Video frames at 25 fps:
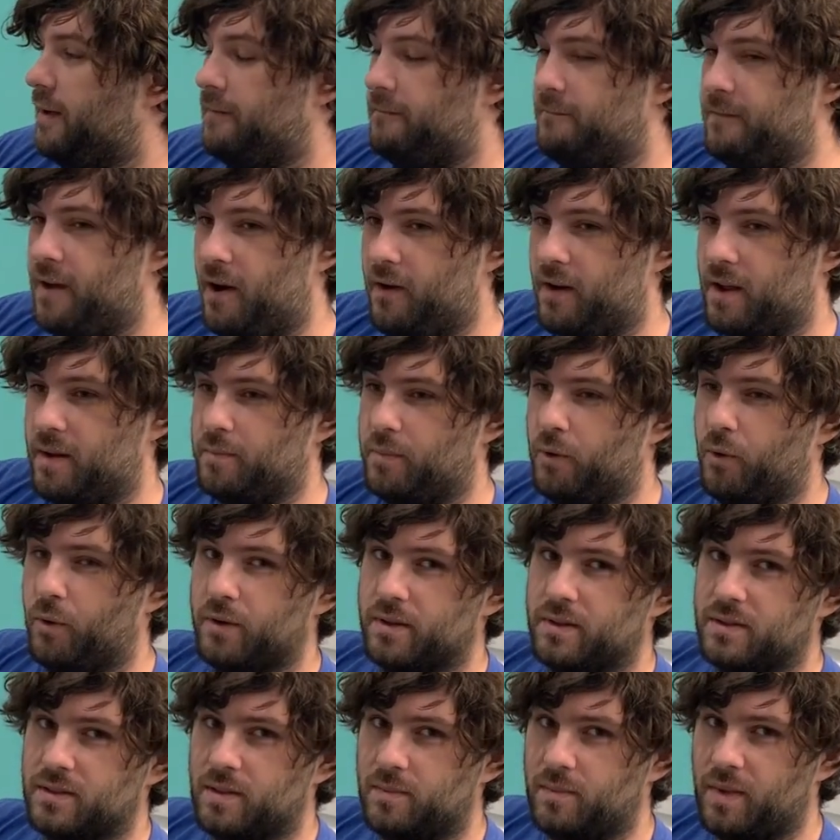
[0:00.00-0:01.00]
Very
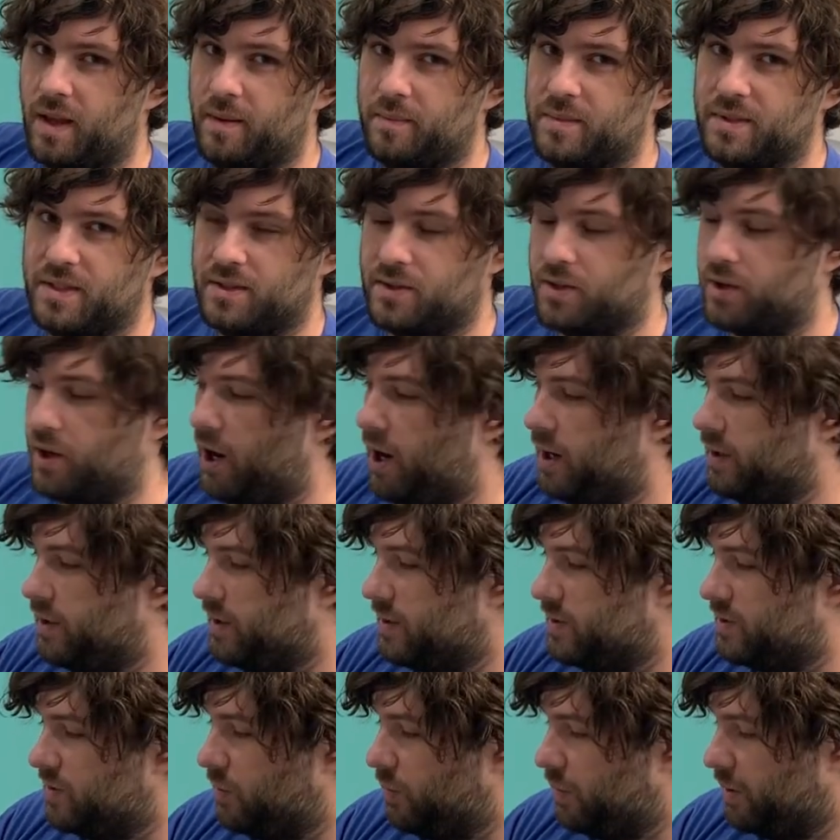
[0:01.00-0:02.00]
important. Sometimes these are hard to
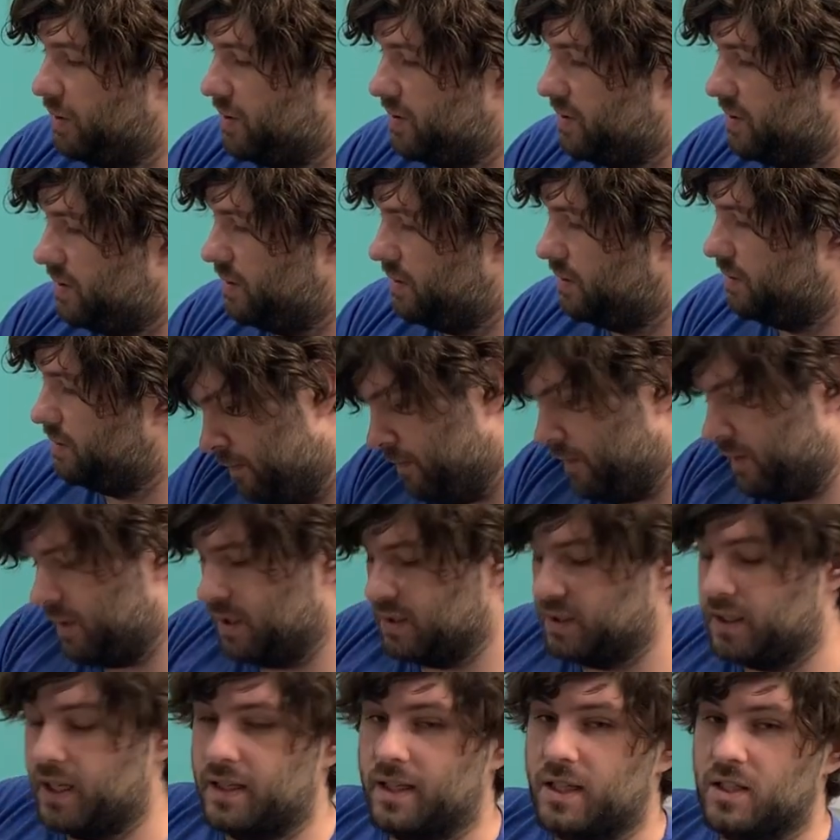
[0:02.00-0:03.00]
source.
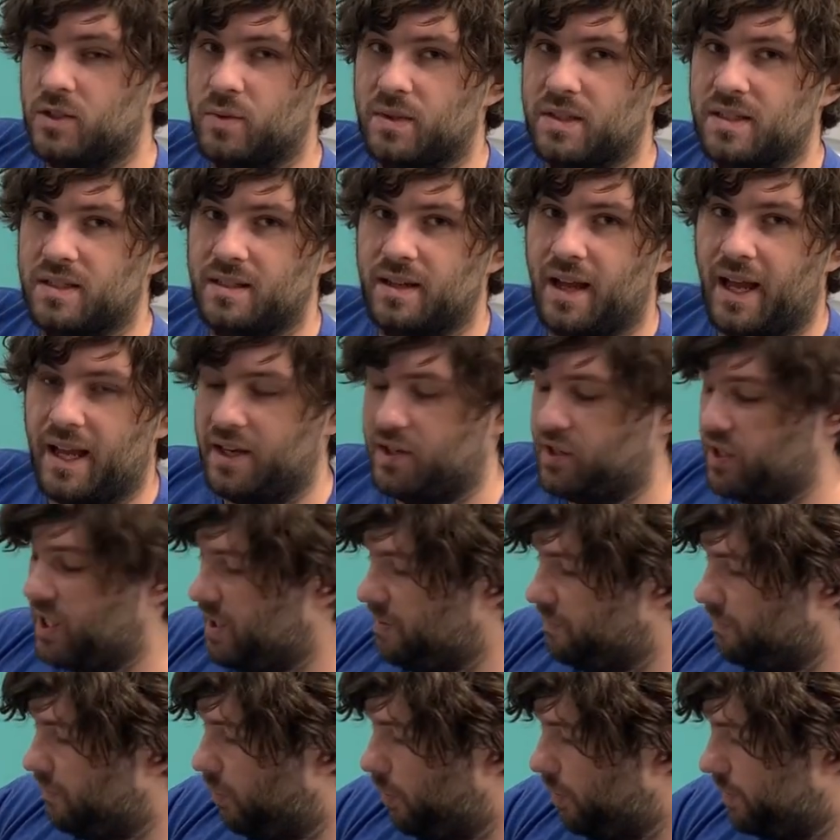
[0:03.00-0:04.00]
It's like this one's
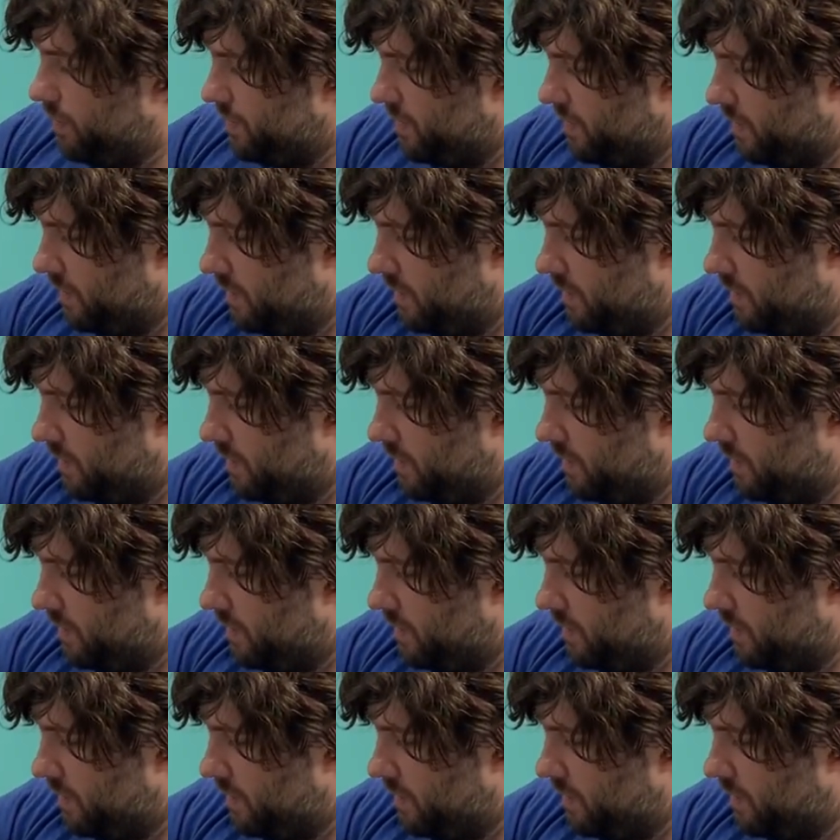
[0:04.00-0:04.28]
19 volts.